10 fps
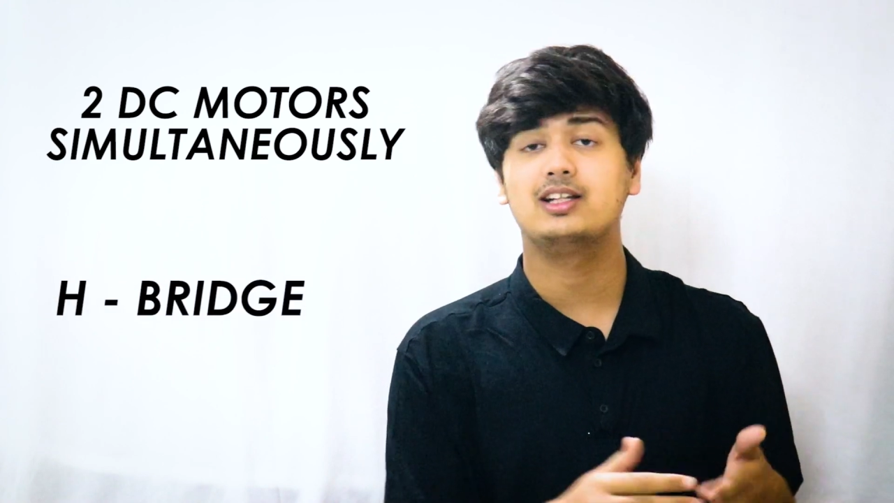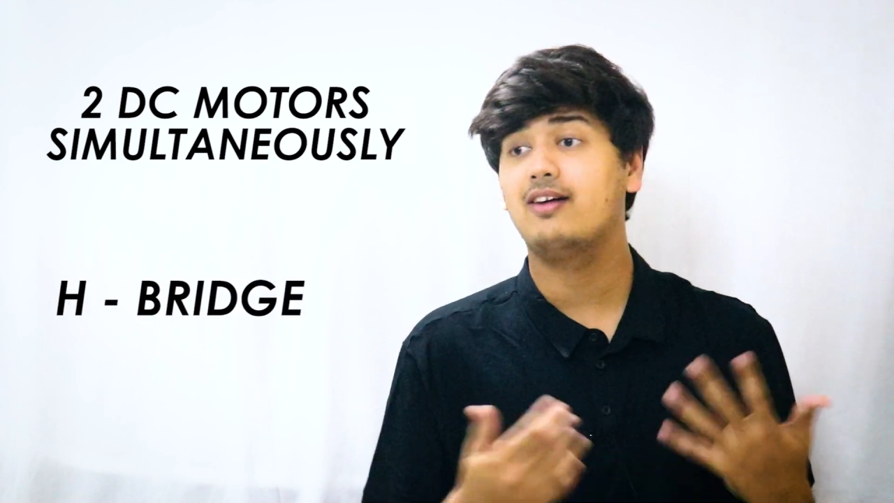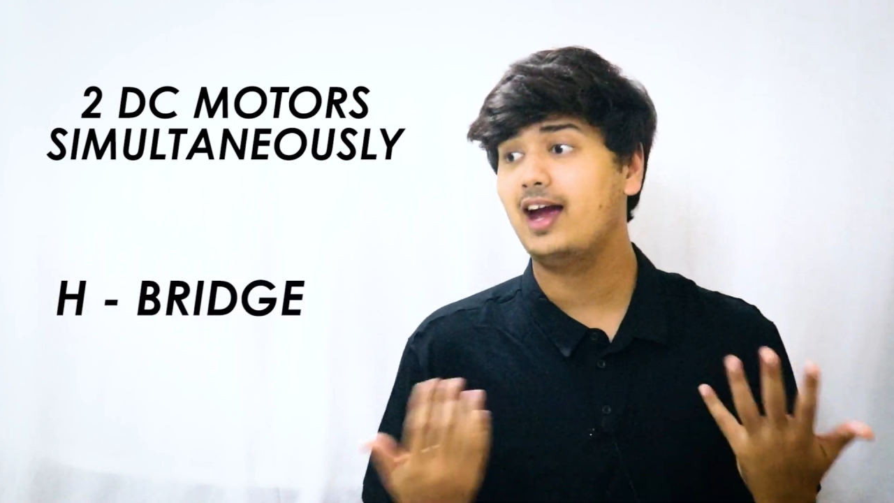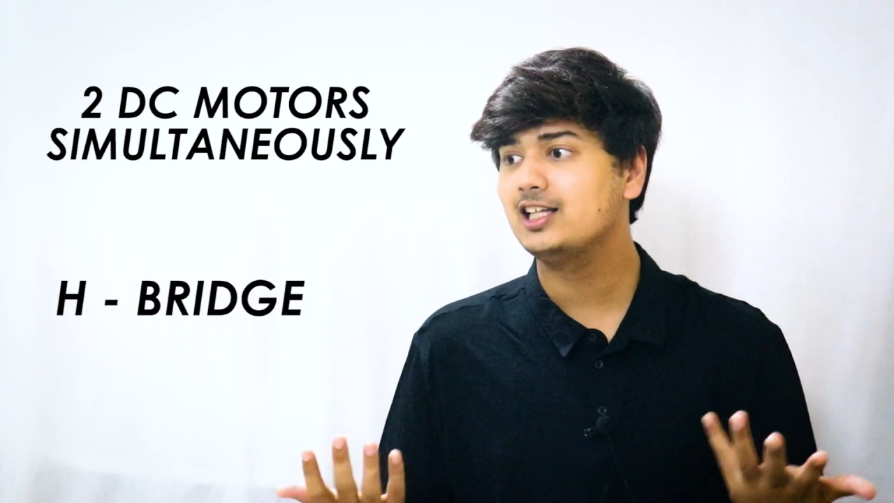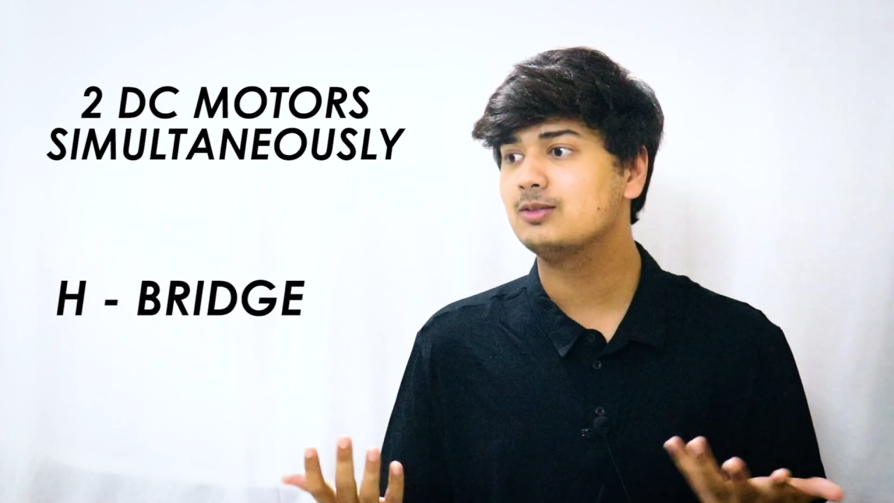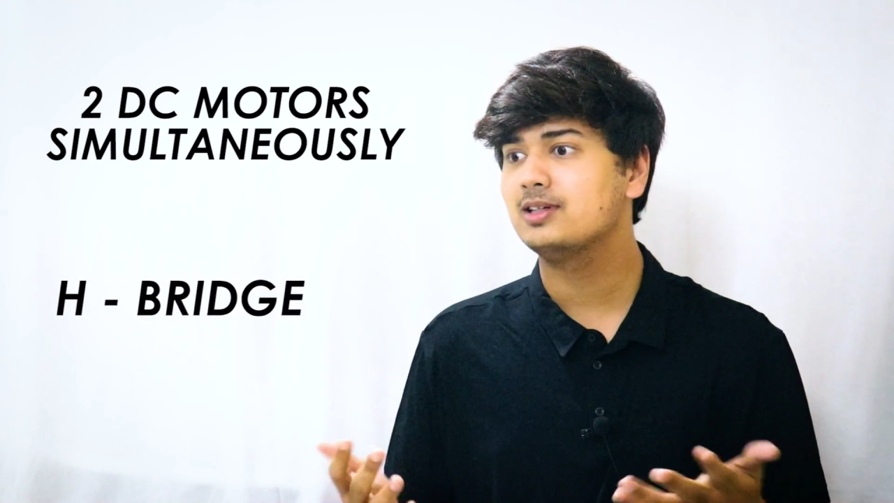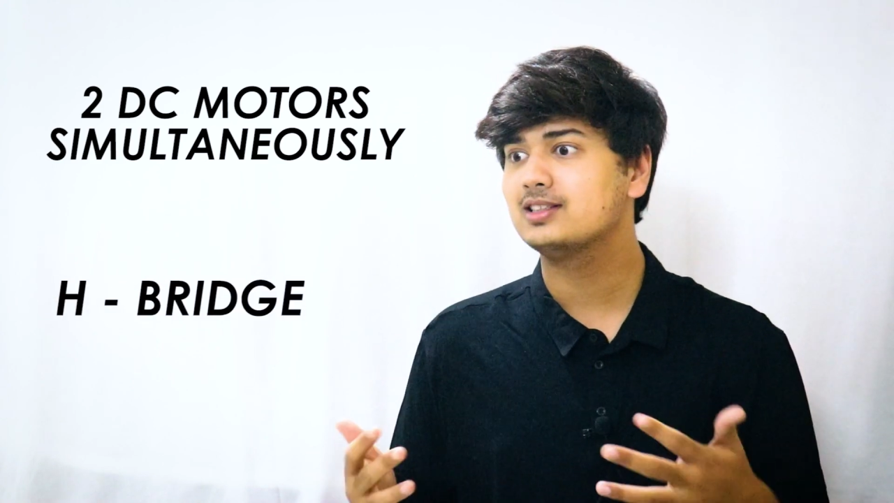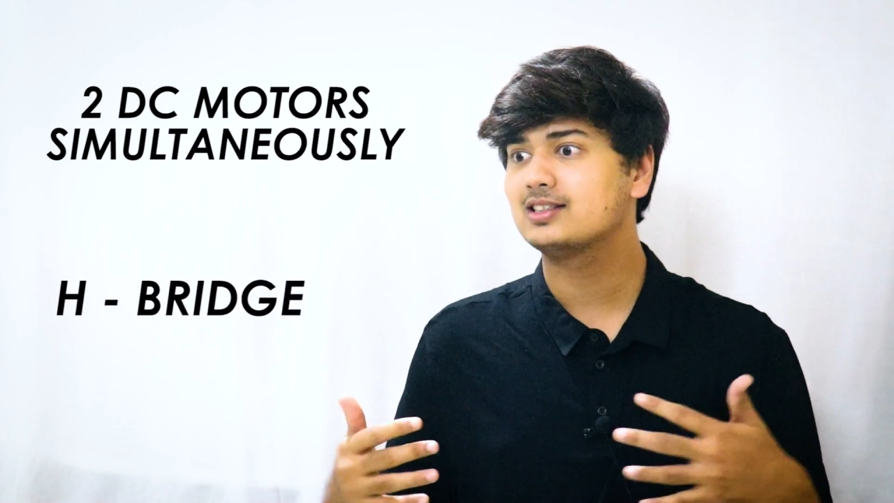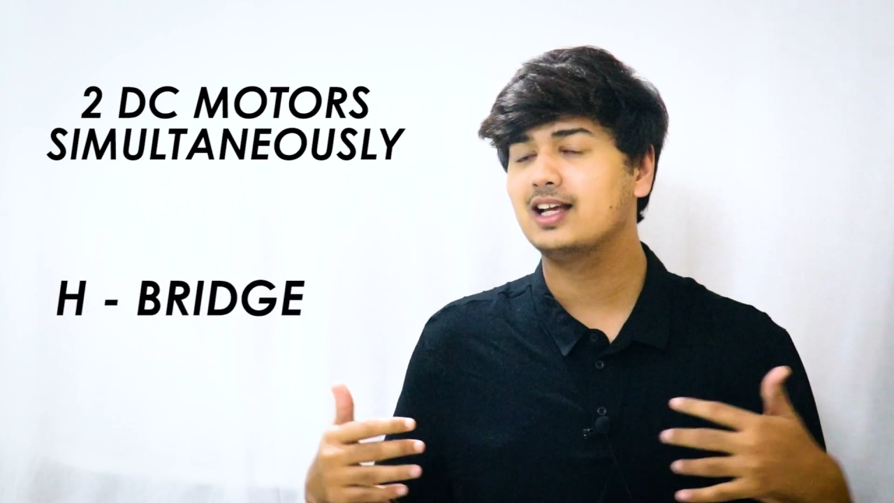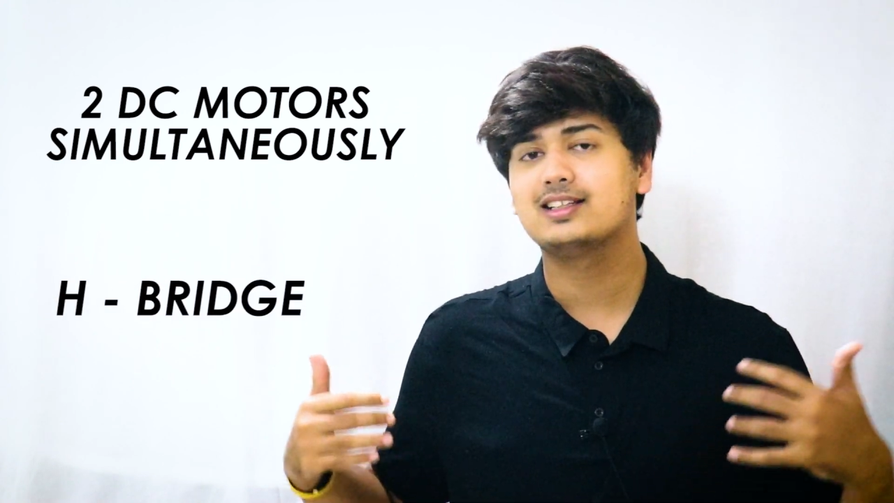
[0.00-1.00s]
Now
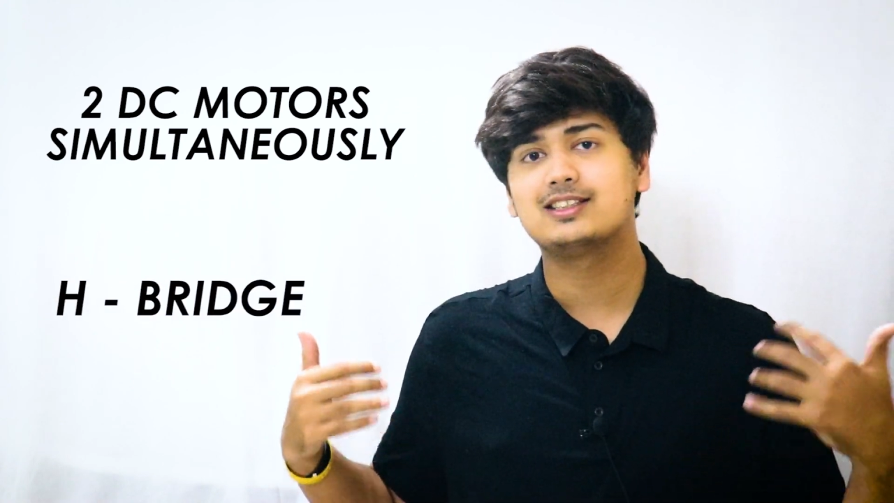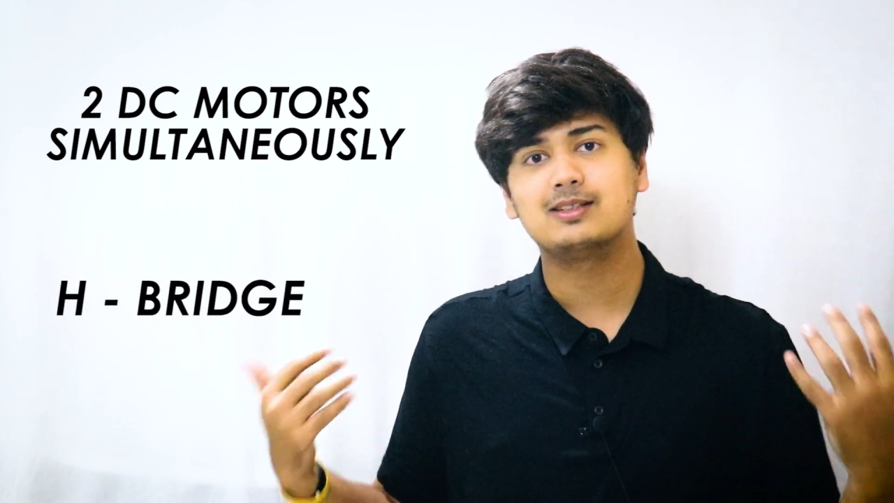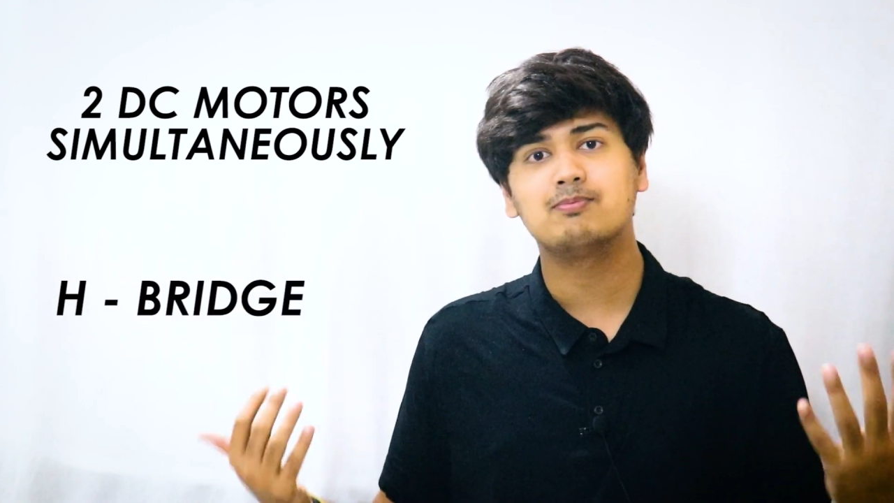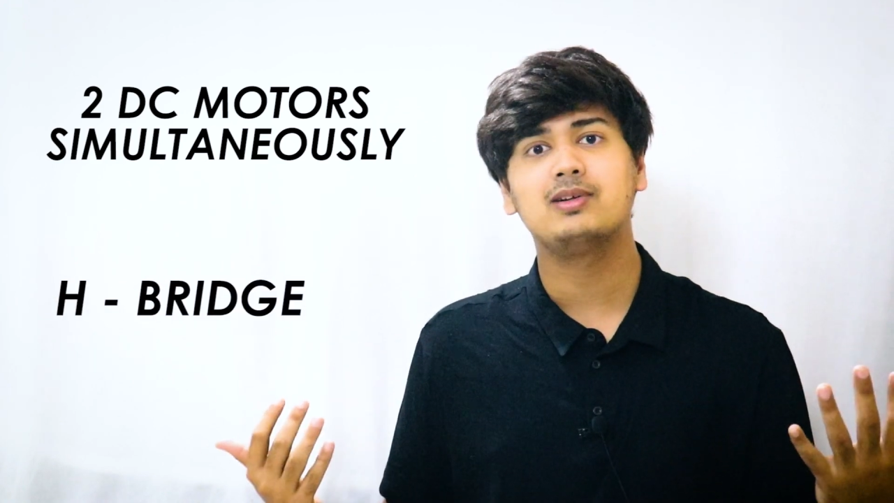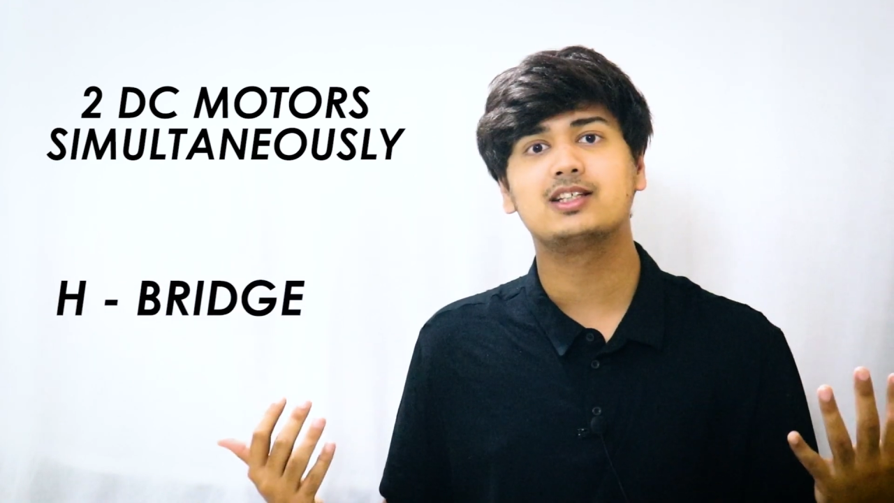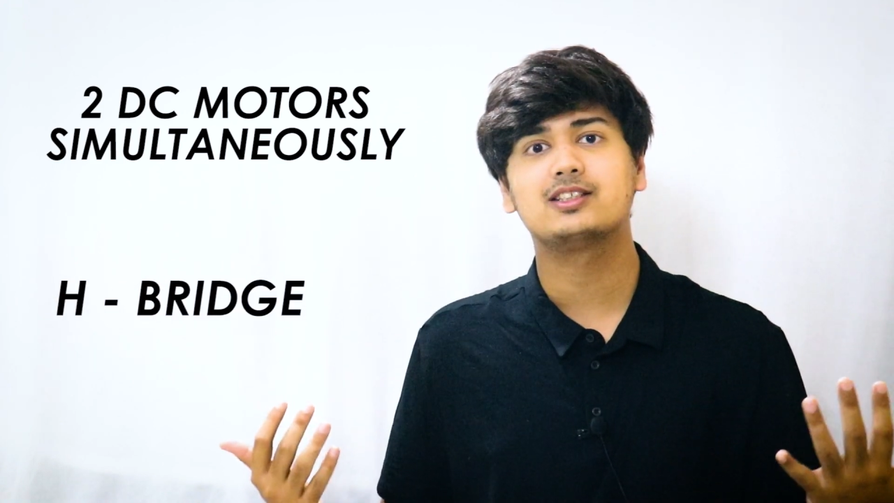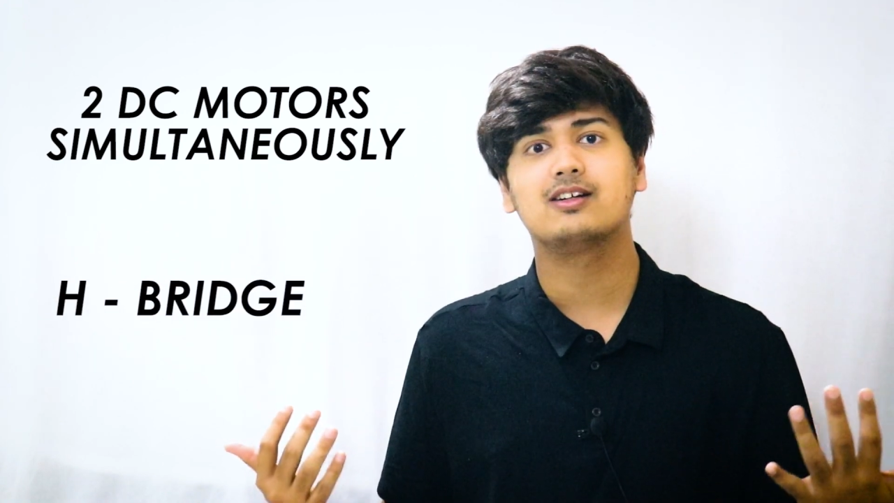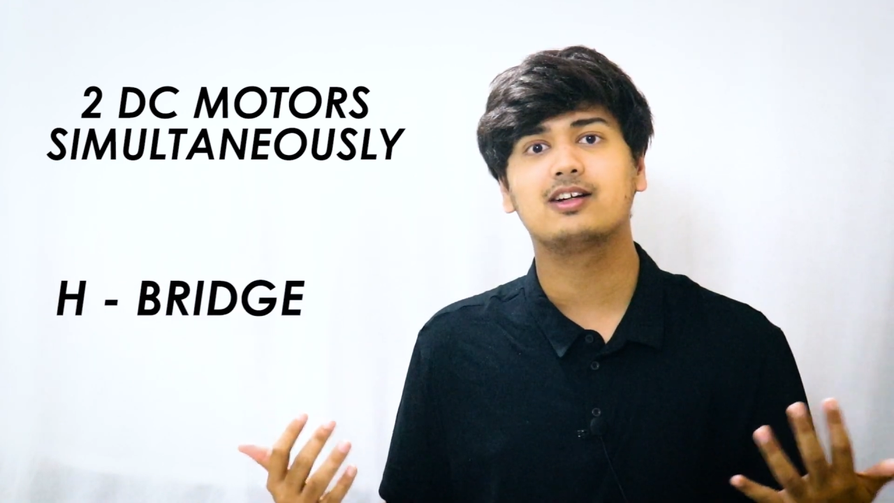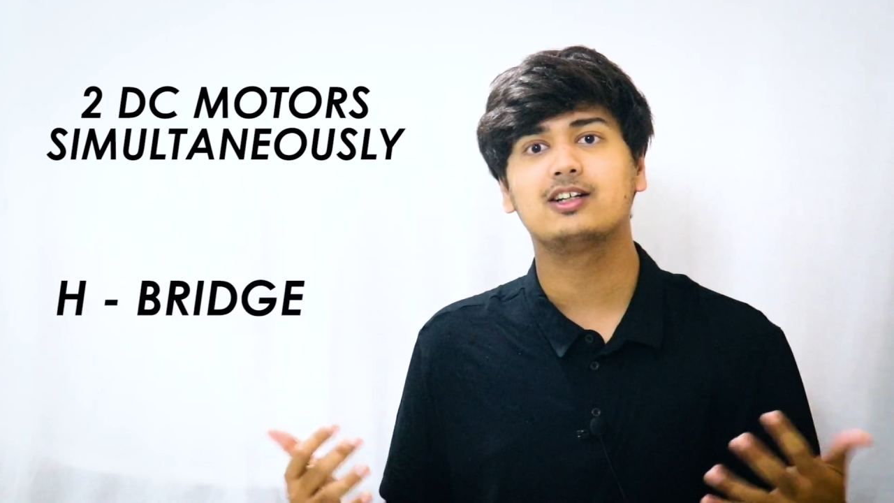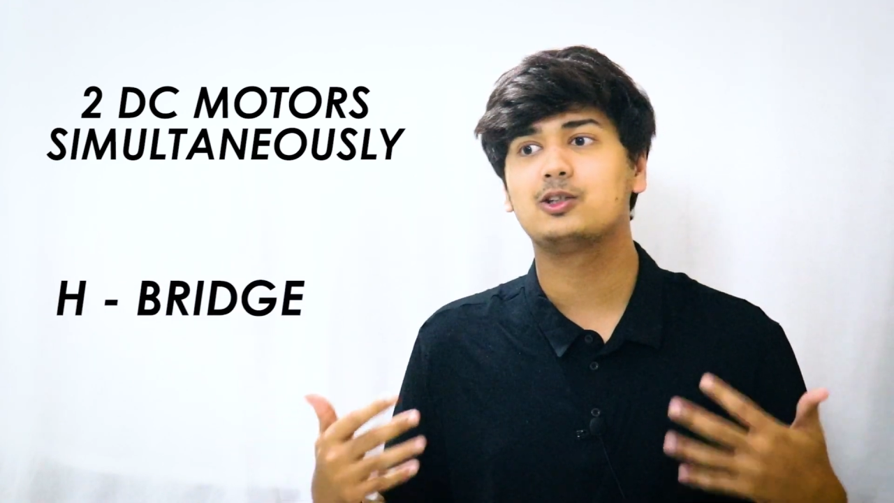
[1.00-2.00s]
H-bridge is like the simplest
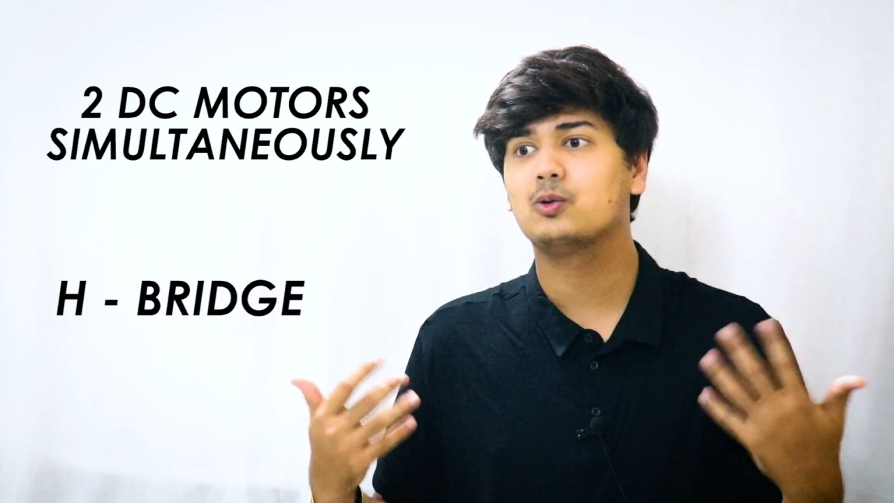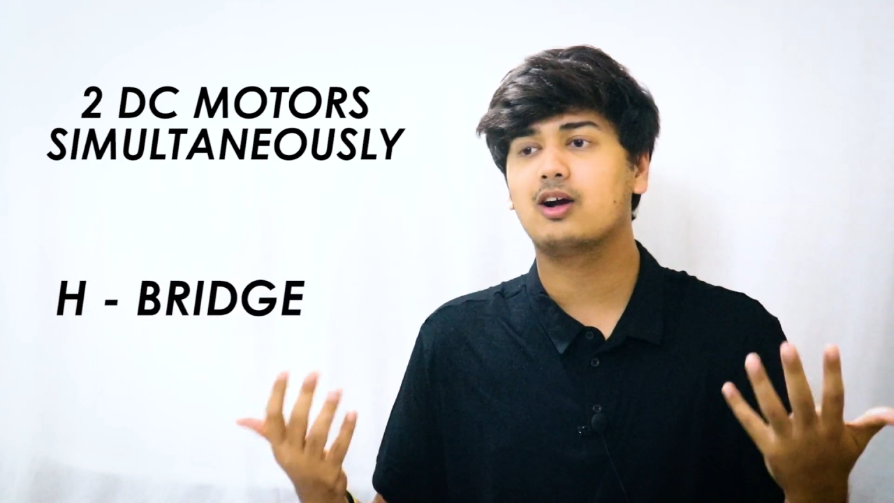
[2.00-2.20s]
circuit